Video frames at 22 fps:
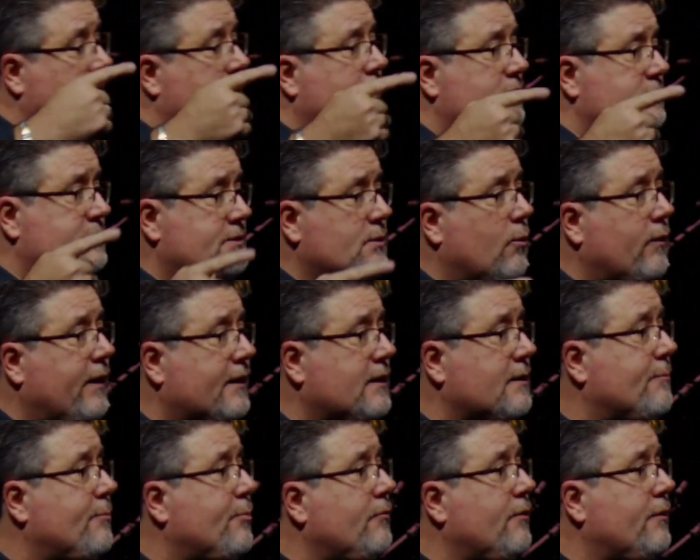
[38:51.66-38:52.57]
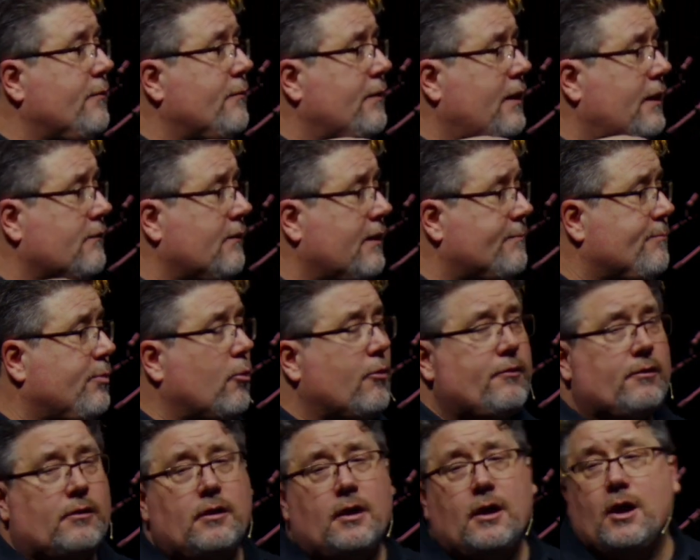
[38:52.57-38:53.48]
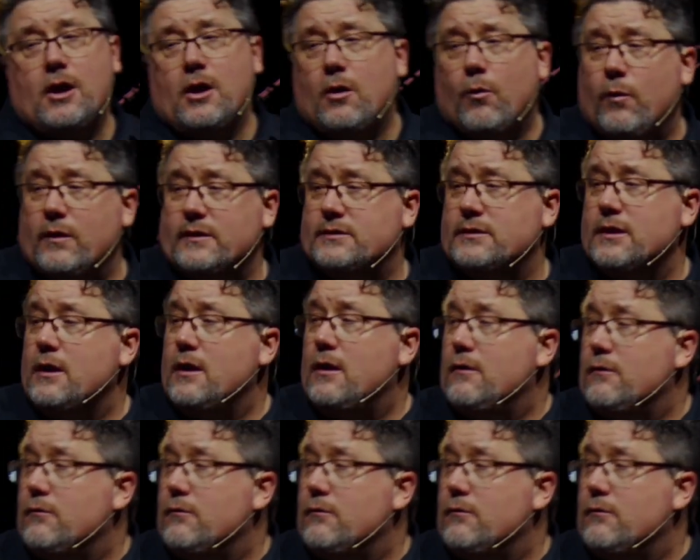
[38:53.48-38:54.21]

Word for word: telling a story, and the, and the reporter was